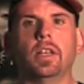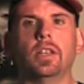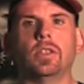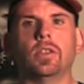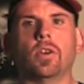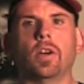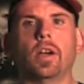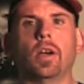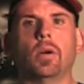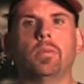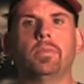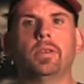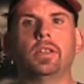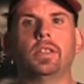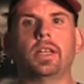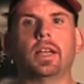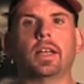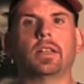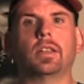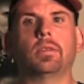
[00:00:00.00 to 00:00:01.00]
So I hope you
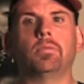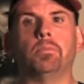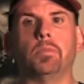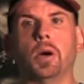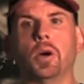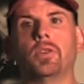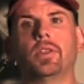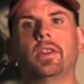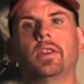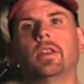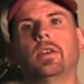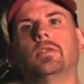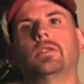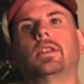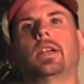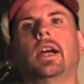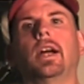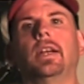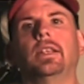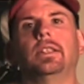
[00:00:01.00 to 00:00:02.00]
check both of those
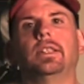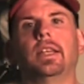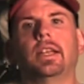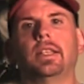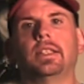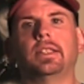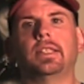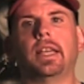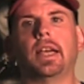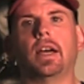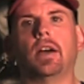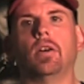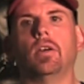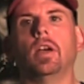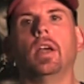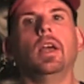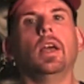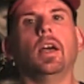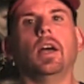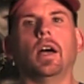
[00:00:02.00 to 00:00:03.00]
contests out.
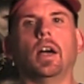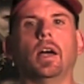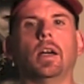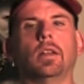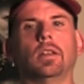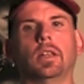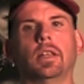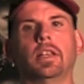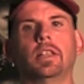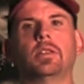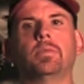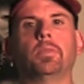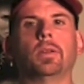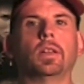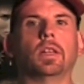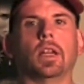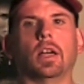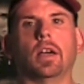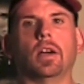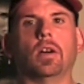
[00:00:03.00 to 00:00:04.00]
Links
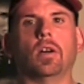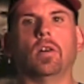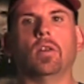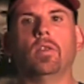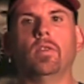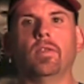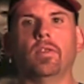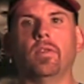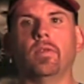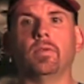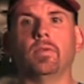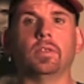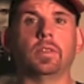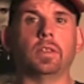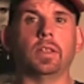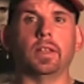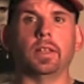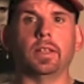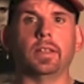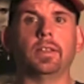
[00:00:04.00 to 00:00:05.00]
below
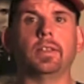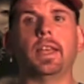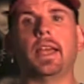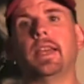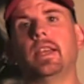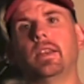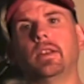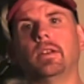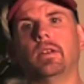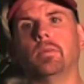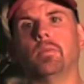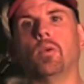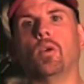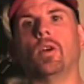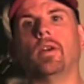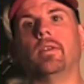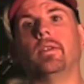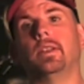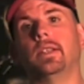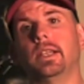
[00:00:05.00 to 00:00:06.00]
to take you to
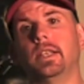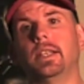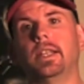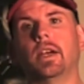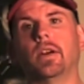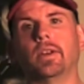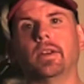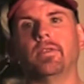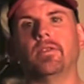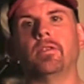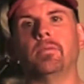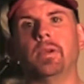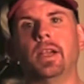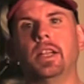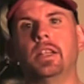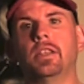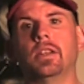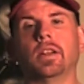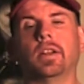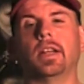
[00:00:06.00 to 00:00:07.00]
more detailed
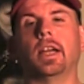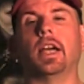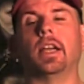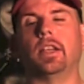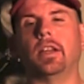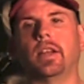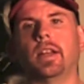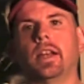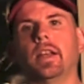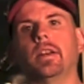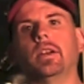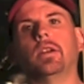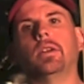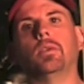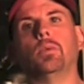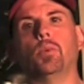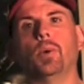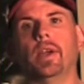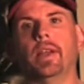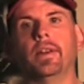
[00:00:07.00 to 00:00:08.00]
information on how you can enter
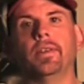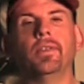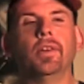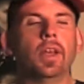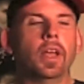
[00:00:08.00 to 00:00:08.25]
to win.